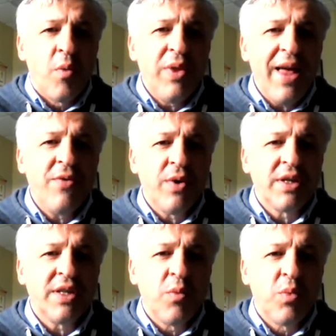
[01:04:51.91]
play, for
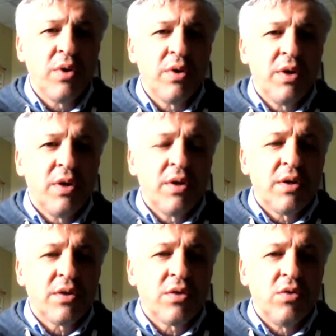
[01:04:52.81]
example.
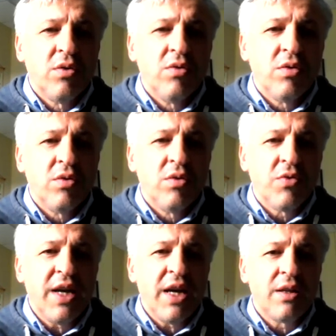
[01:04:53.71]
So for
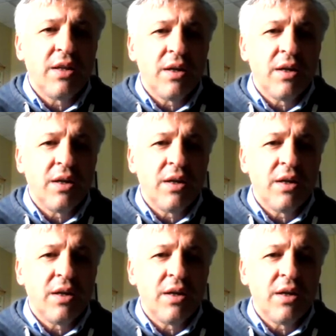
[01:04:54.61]
that,